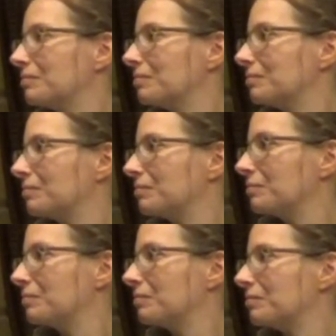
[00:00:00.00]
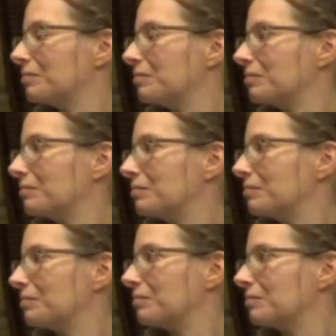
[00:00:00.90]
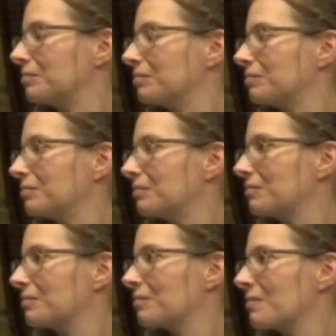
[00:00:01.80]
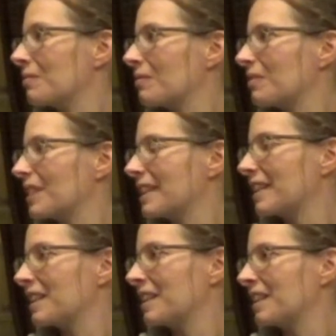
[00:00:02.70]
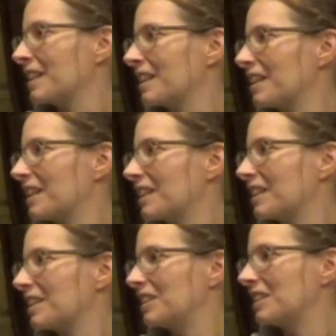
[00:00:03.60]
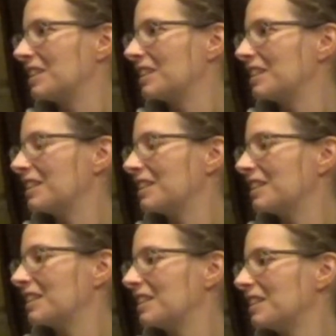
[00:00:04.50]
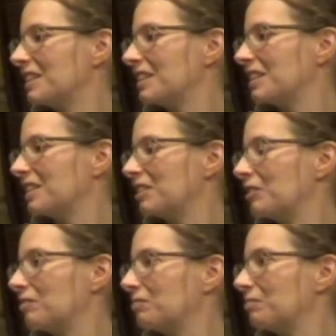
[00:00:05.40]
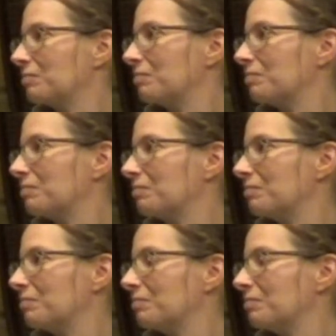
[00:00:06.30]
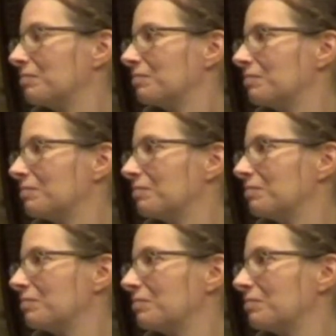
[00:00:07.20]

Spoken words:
(silent)